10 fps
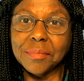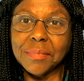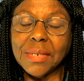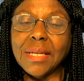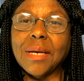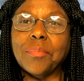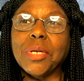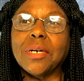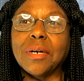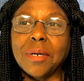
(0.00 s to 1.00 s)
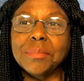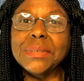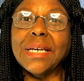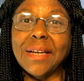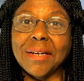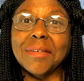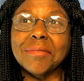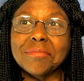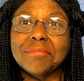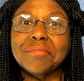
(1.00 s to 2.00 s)
to help you calm down.
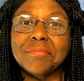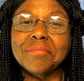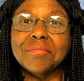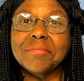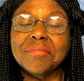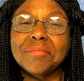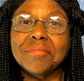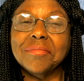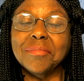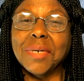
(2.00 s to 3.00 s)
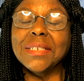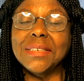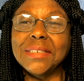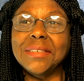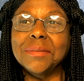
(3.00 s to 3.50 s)
Mullein